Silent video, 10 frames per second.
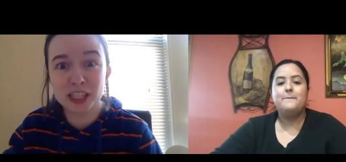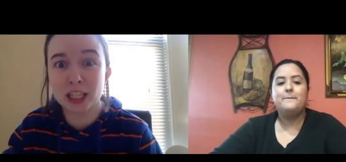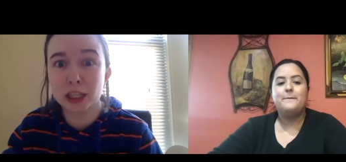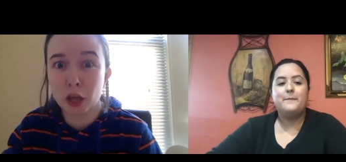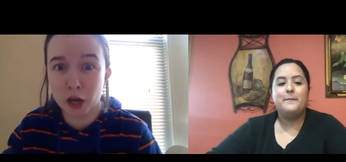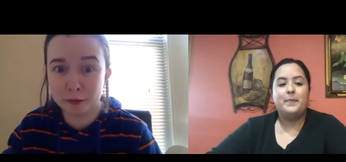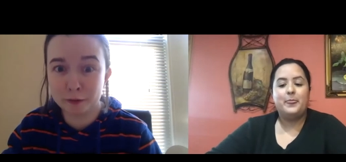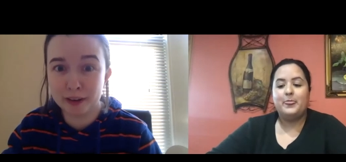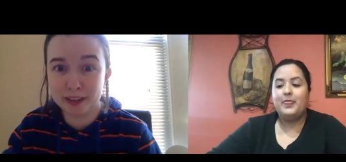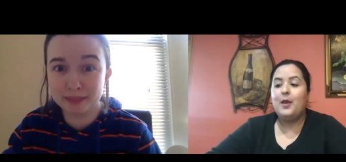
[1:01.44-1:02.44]
Speaker 1: a lot of
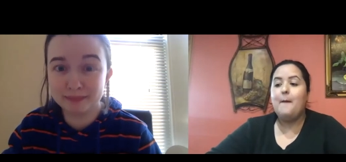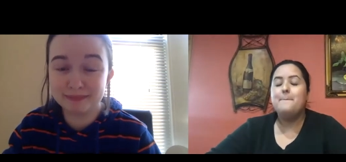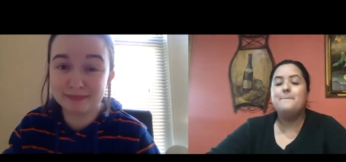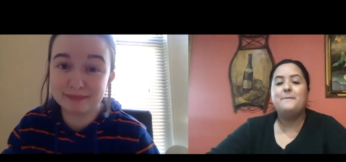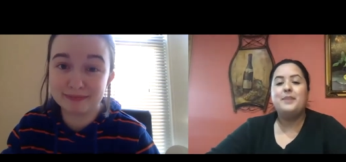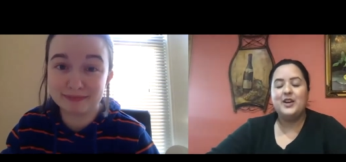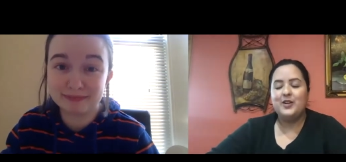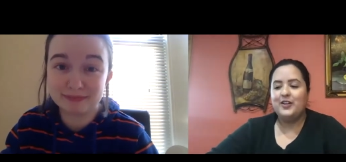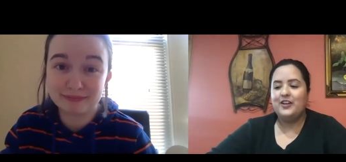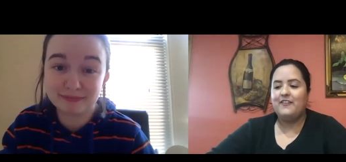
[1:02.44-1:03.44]
fun.
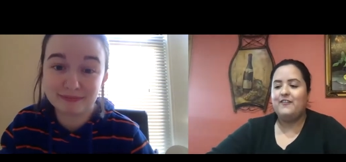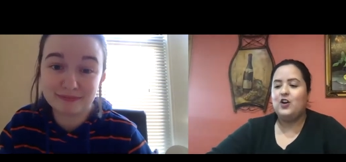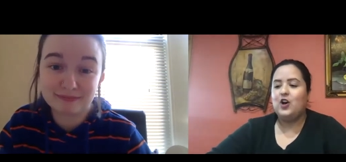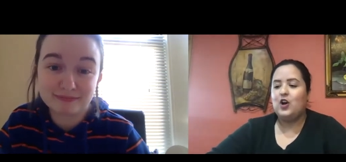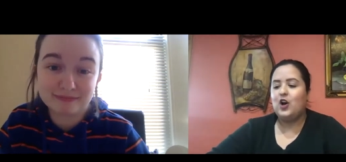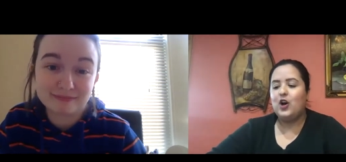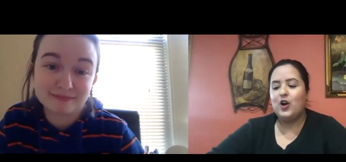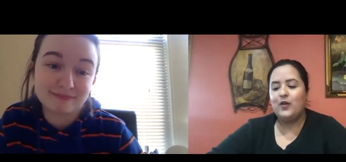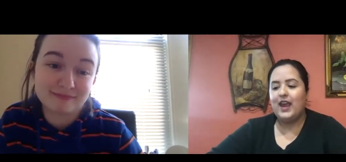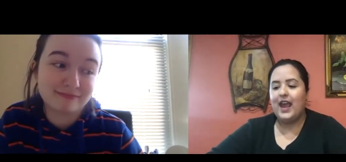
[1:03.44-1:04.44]
Speaker 2: Beautiful.
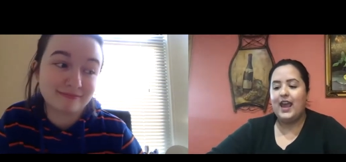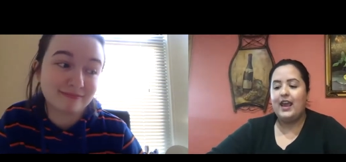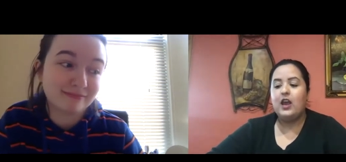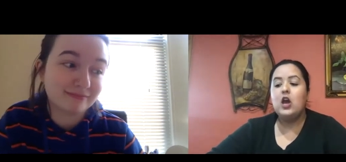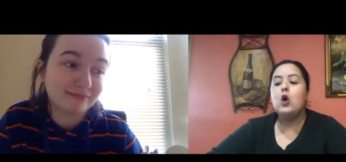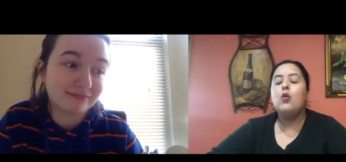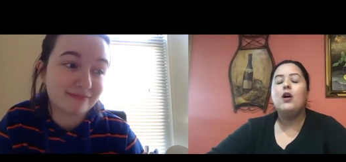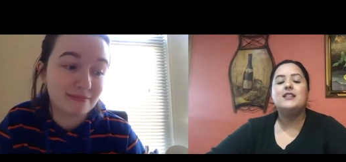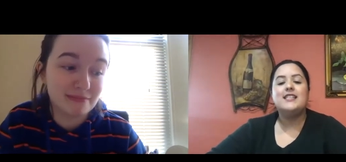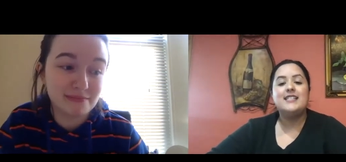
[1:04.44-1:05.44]
Okay.
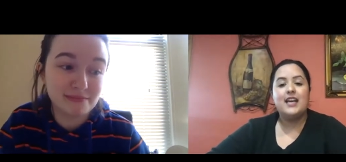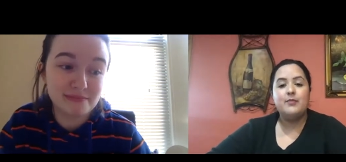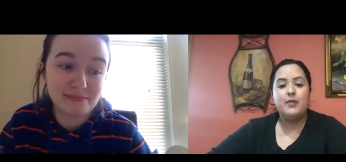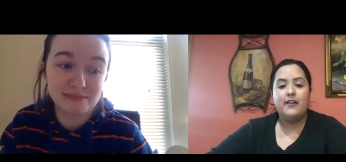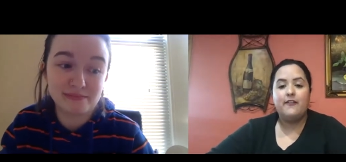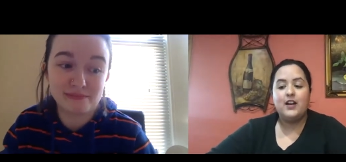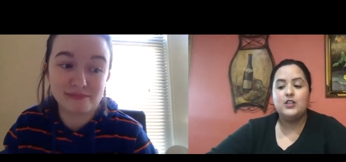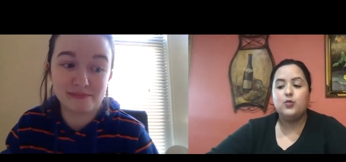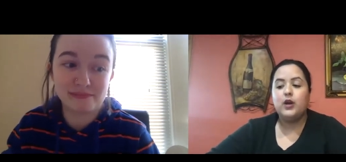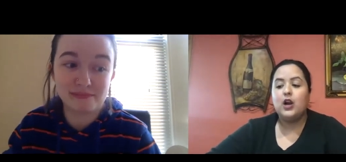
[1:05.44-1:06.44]
Well, today, my
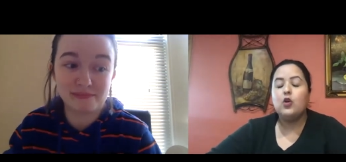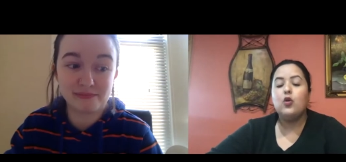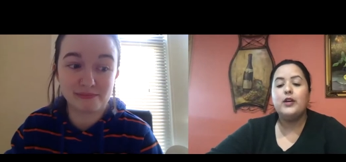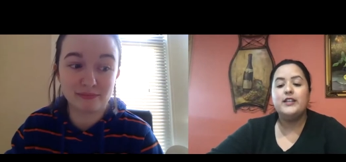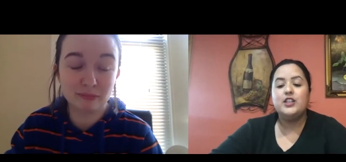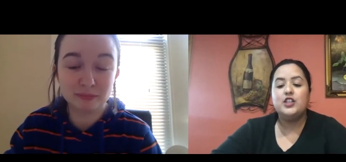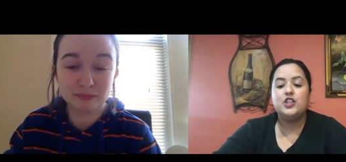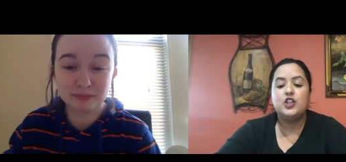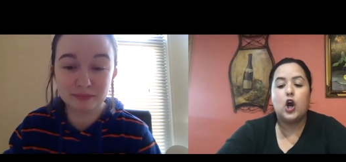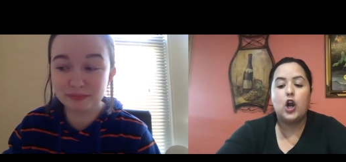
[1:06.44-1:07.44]
friends, we are going to
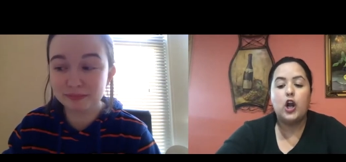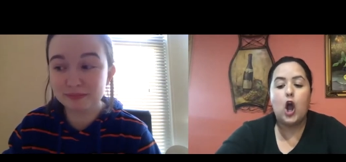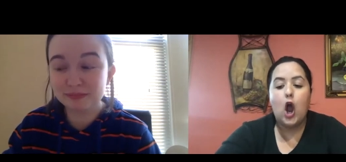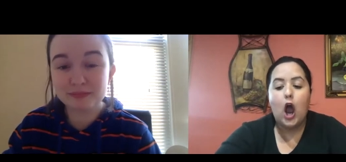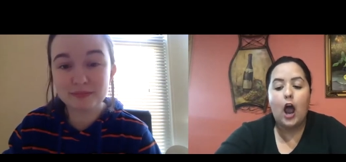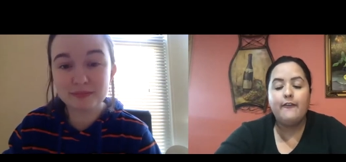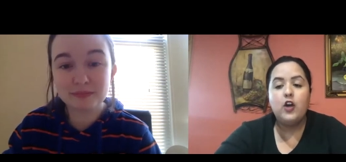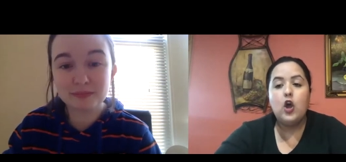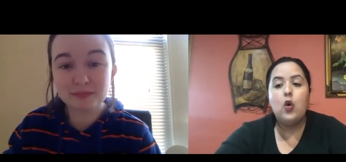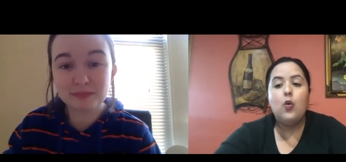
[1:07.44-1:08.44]
start off
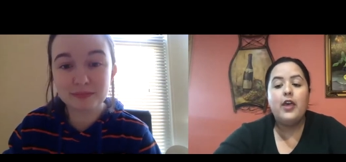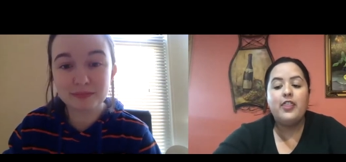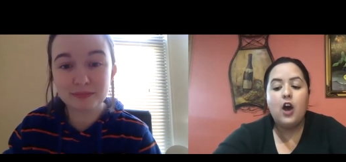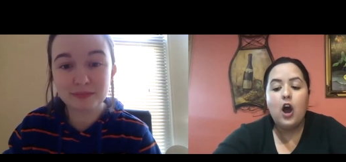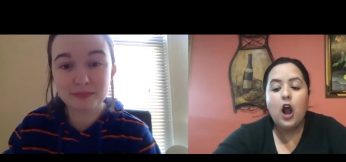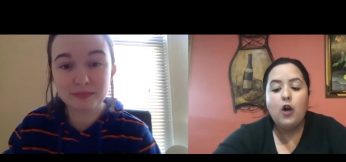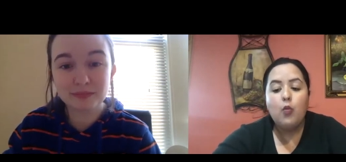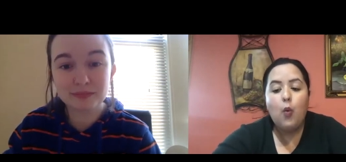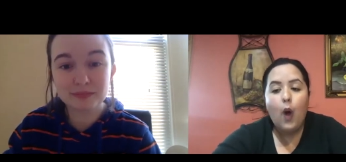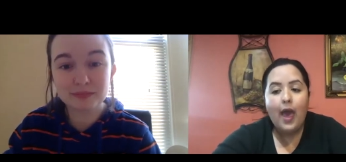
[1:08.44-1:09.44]
with our
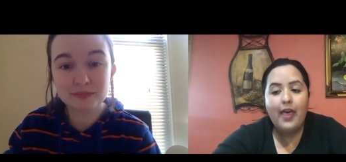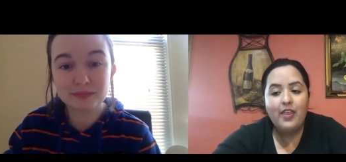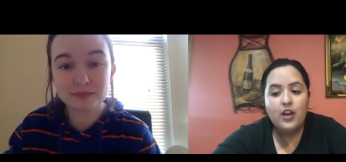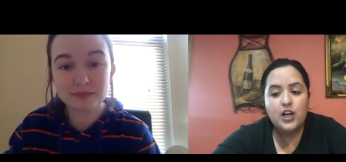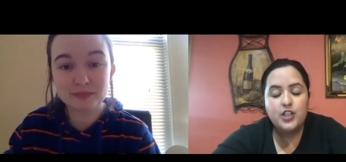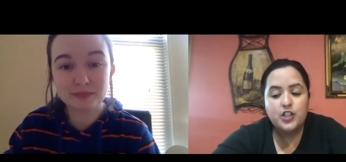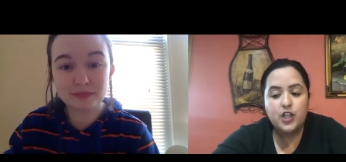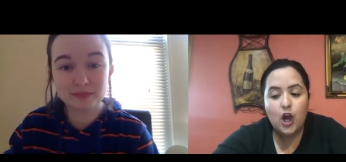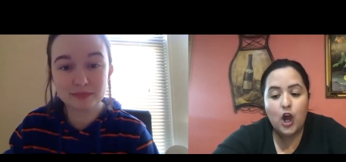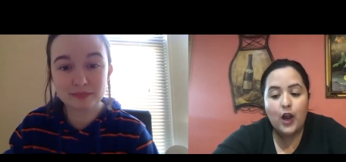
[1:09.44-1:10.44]
weather
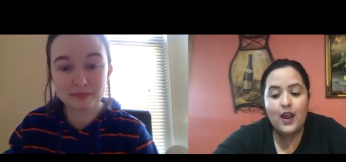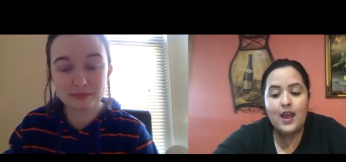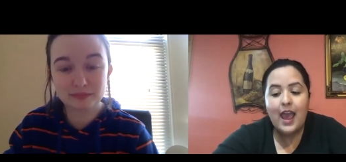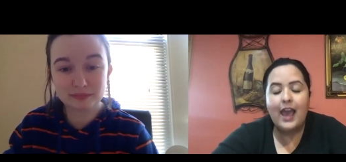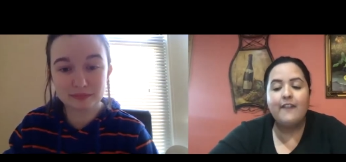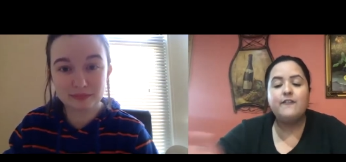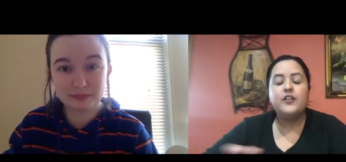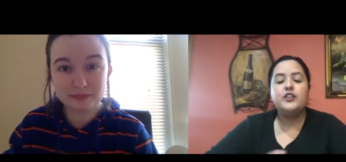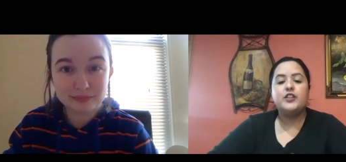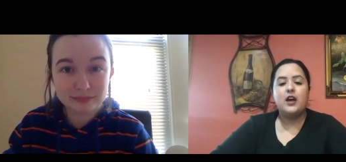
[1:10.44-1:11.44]
song. And for
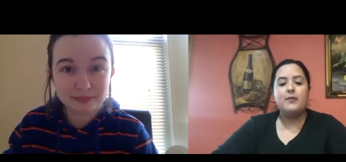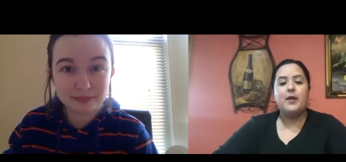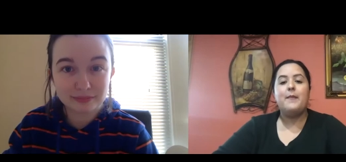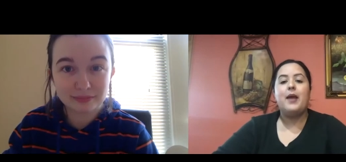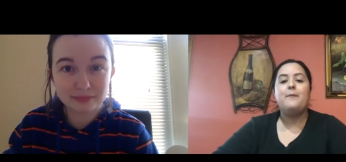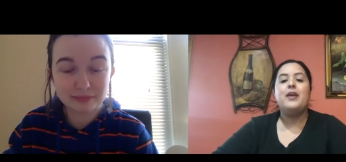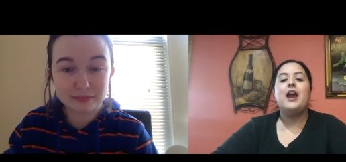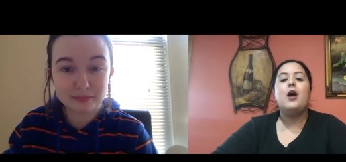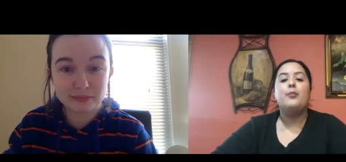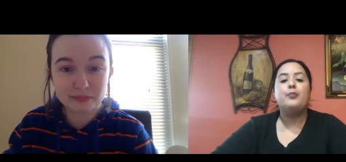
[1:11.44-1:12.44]
some, it might be
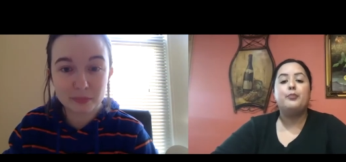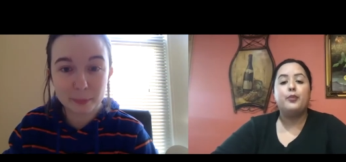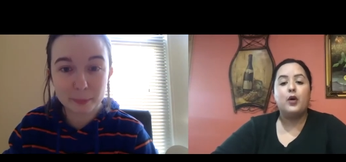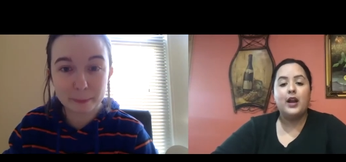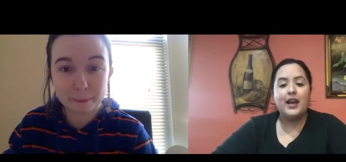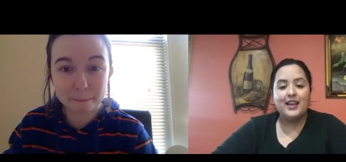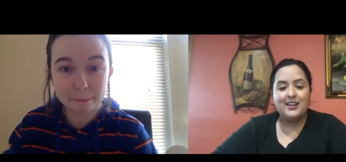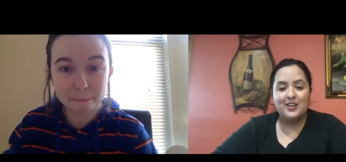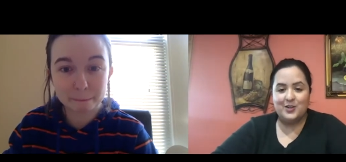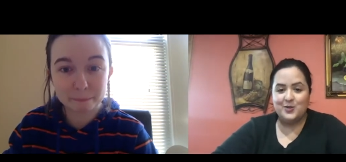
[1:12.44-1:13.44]
a
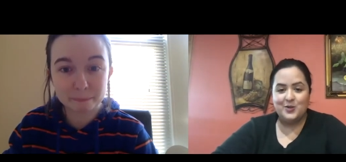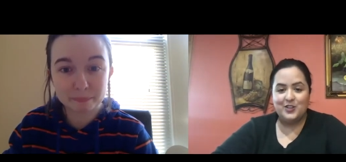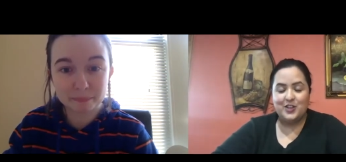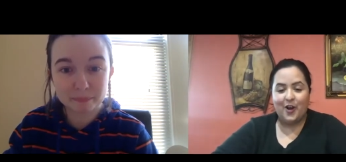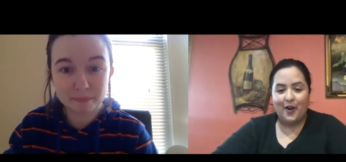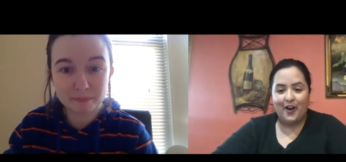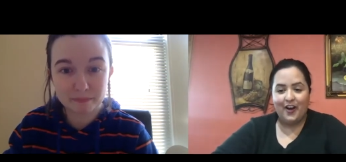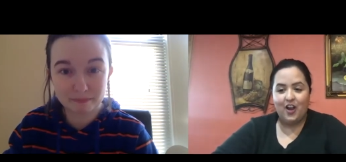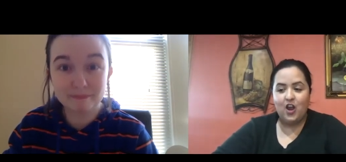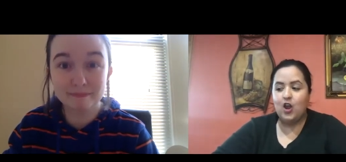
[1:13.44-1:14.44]
brand new
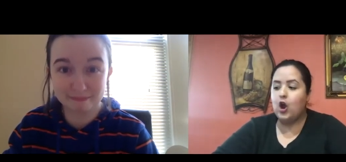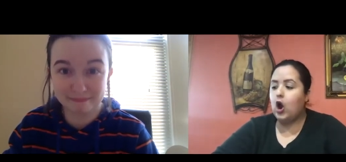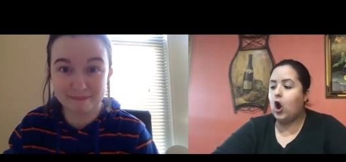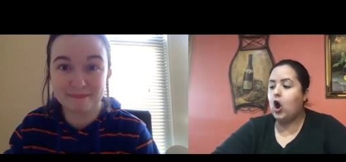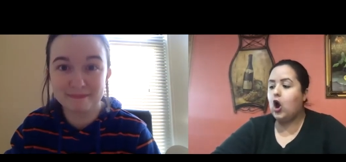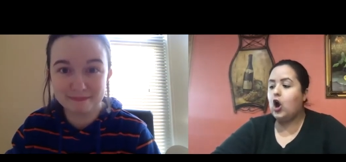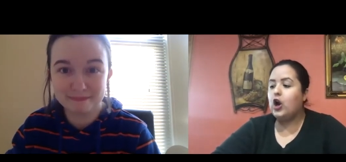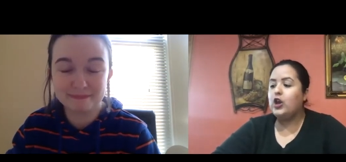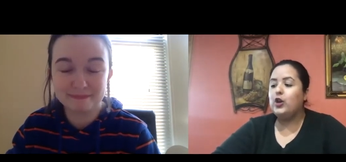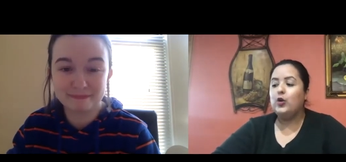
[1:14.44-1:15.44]
song. Mm-hmm. Are
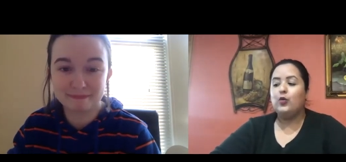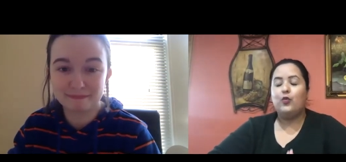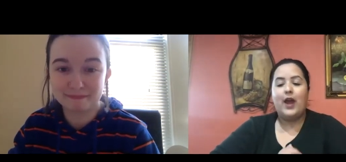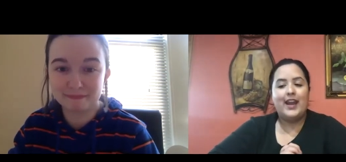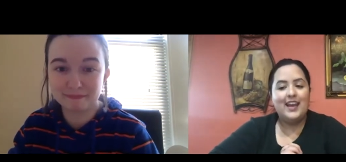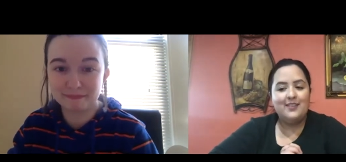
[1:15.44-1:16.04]
you ready?